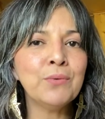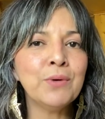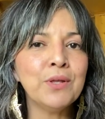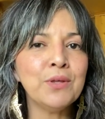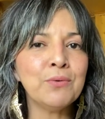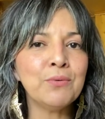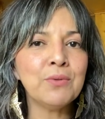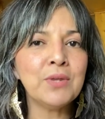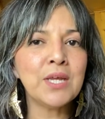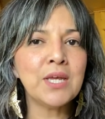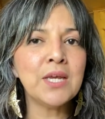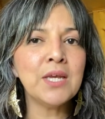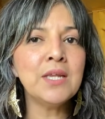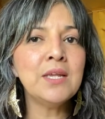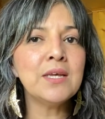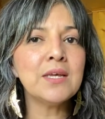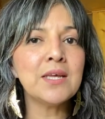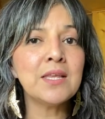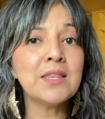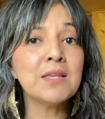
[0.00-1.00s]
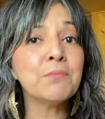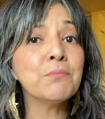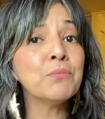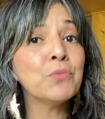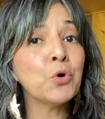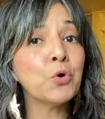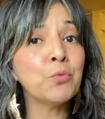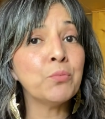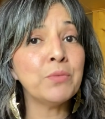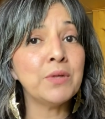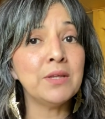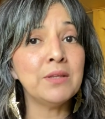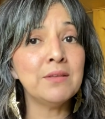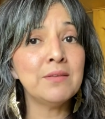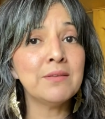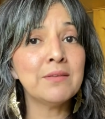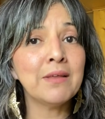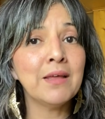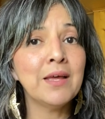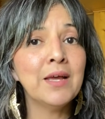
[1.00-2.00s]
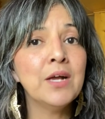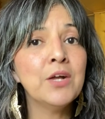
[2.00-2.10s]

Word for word: what you need in the moment